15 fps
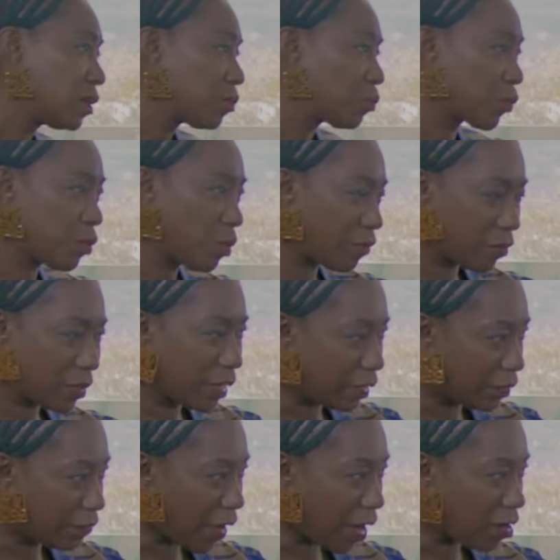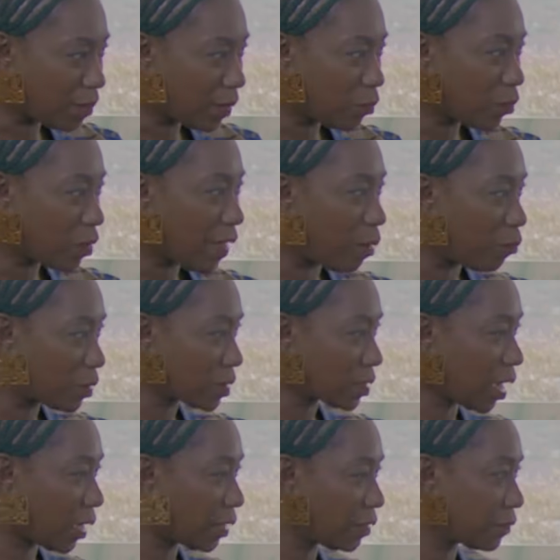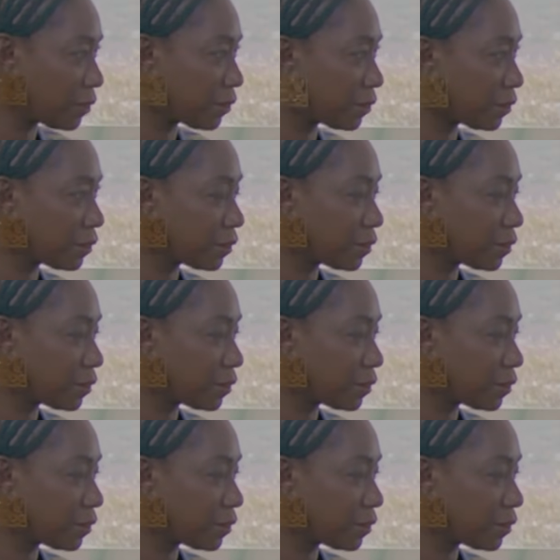Were you ever in an environment where that was kind of